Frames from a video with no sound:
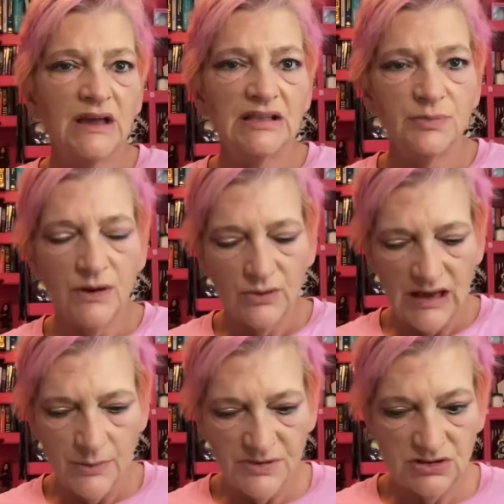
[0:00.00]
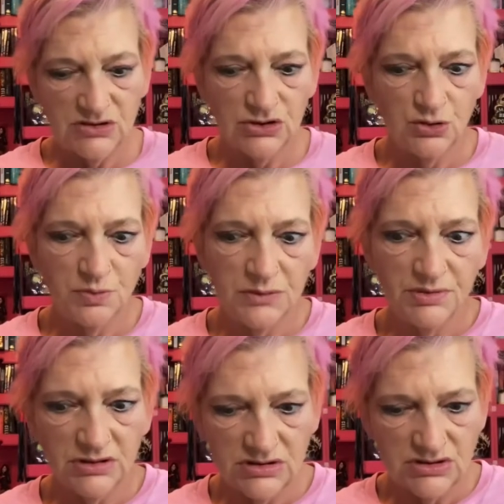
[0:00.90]
It's about what happens to the two
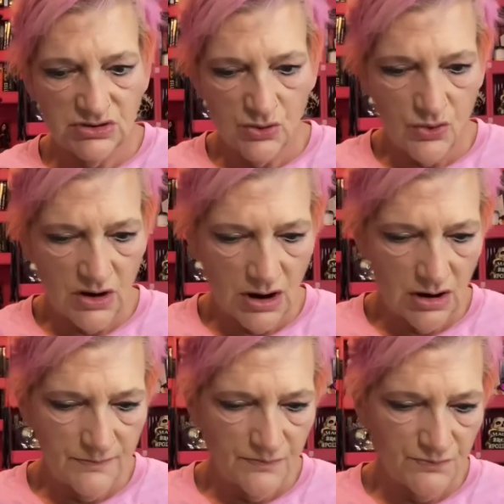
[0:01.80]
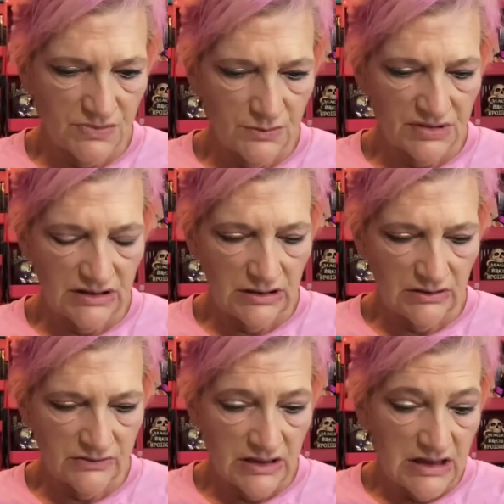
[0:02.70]
people in the store, I
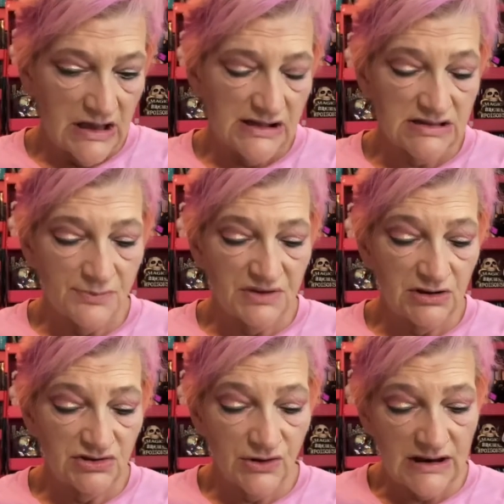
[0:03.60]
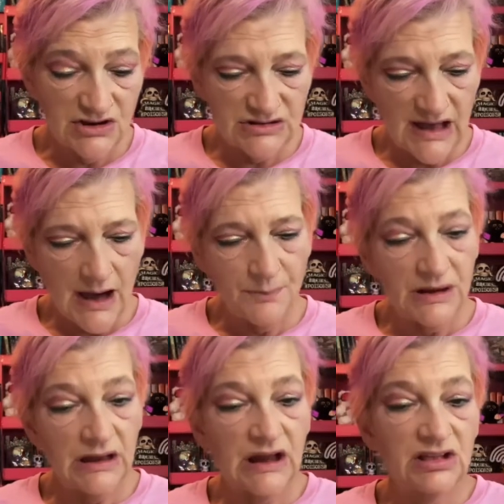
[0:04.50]
believe. It's something strange is
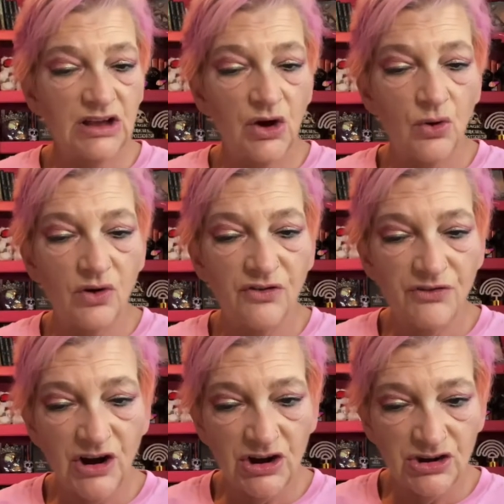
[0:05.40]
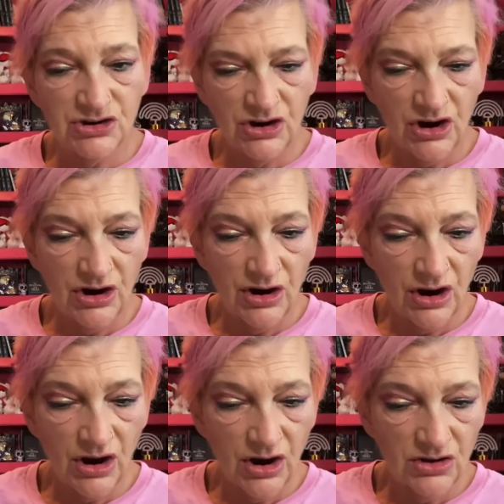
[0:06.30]
happening at the Oak
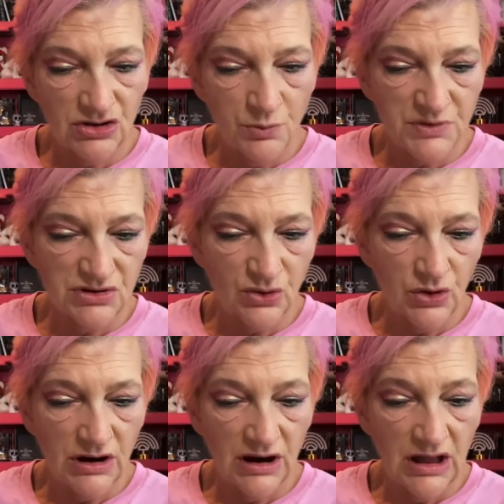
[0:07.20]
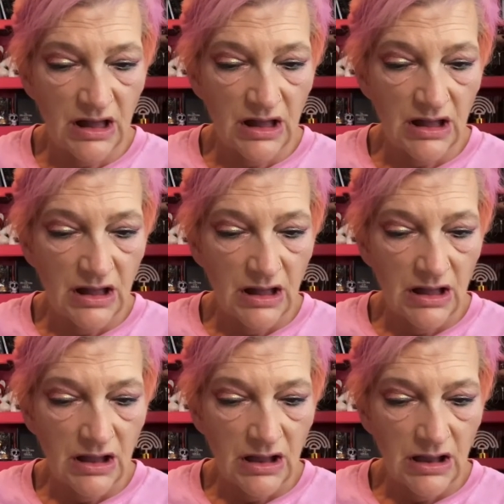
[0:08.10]
Furniture Superstore.
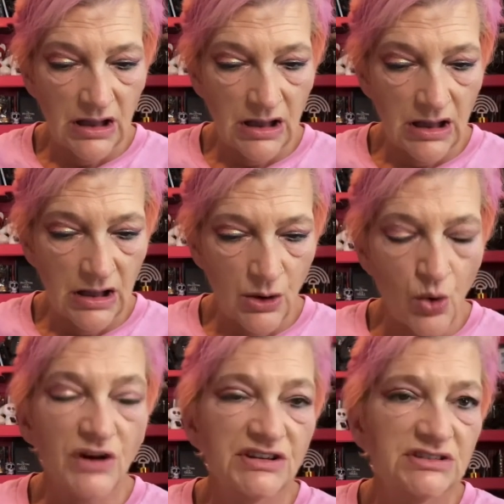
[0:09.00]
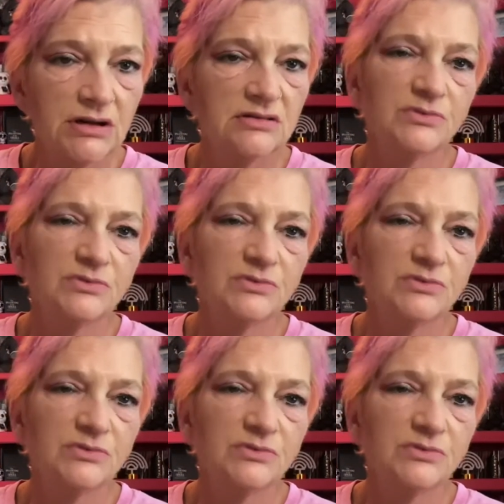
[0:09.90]
Orsk.